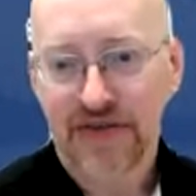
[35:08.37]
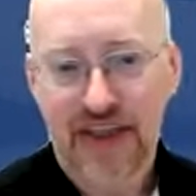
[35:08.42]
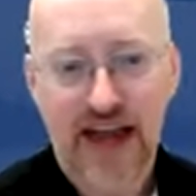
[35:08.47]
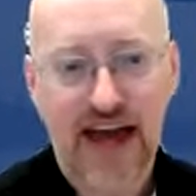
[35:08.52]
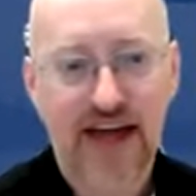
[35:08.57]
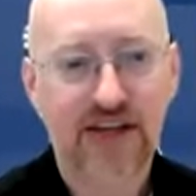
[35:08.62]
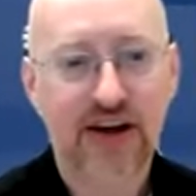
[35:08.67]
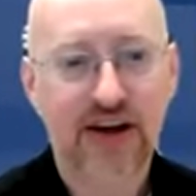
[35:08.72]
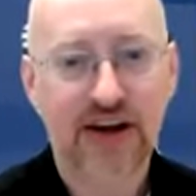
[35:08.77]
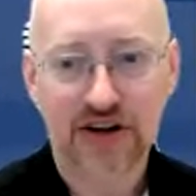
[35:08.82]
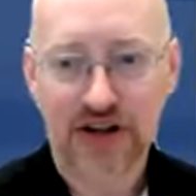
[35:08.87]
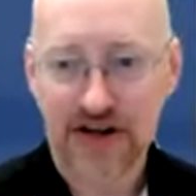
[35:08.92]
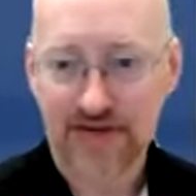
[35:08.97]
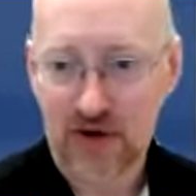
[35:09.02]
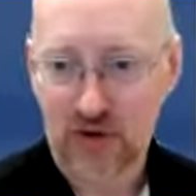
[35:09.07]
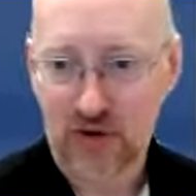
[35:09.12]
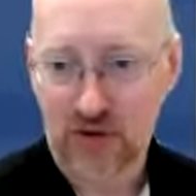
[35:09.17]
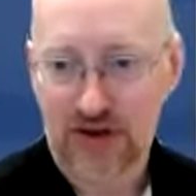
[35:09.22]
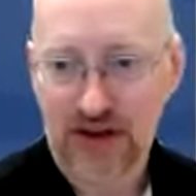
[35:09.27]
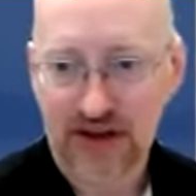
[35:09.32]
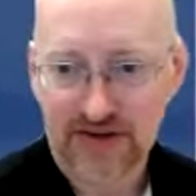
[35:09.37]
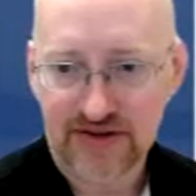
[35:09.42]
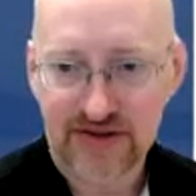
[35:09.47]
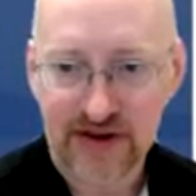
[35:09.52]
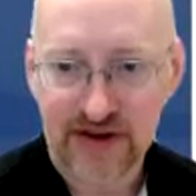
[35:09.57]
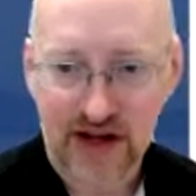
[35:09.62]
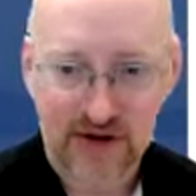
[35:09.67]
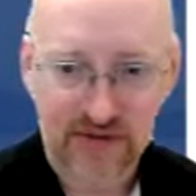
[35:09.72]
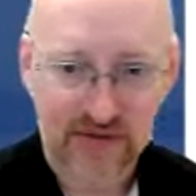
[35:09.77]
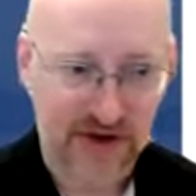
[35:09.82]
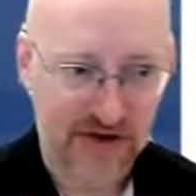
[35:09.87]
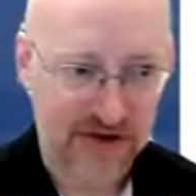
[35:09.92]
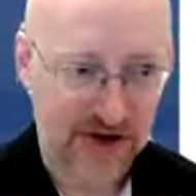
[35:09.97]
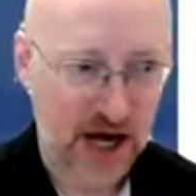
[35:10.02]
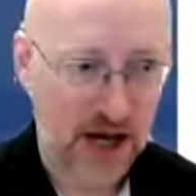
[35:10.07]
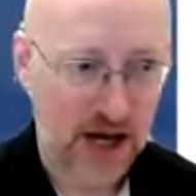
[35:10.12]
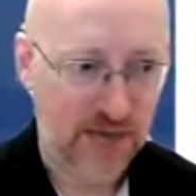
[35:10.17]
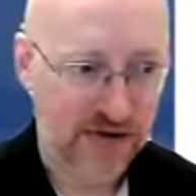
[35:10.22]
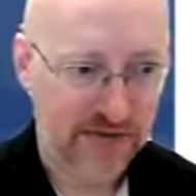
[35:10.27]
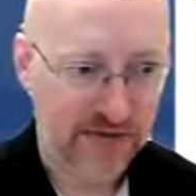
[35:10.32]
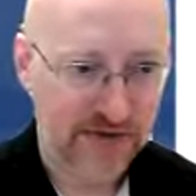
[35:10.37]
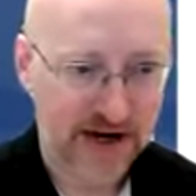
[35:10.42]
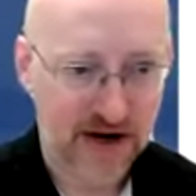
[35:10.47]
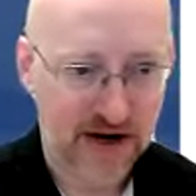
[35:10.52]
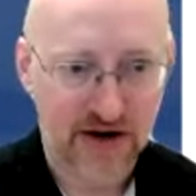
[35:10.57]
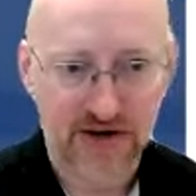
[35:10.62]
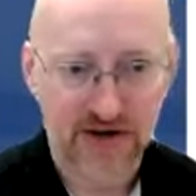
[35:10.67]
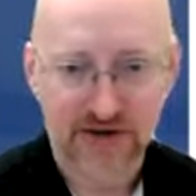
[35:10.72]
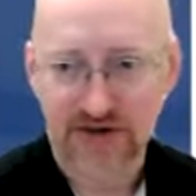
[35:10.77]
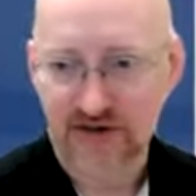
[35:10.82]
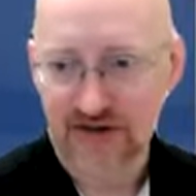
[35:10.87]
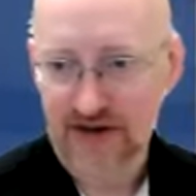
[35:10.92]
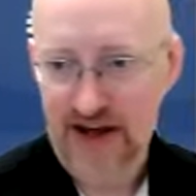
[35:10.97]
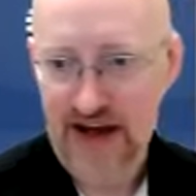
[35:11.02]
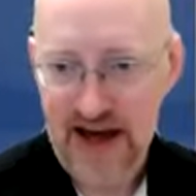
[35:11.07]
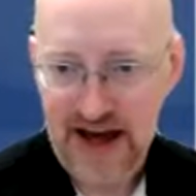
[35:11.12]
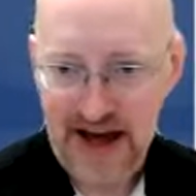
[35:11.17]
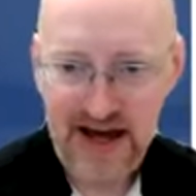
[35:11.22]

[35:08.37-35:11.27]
And then it'll give you a list of the types of errors